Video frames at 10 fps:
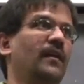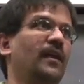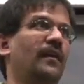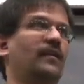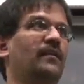
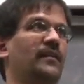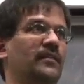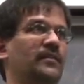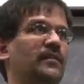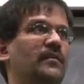And
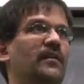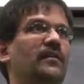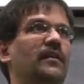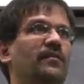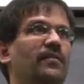registers are
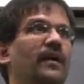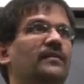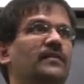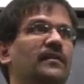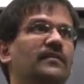the
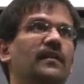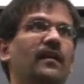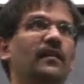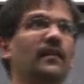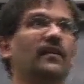fastest
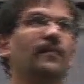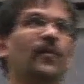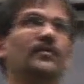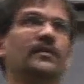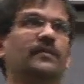and the
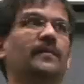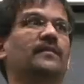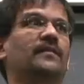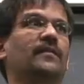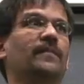most
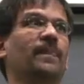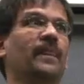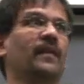expensive.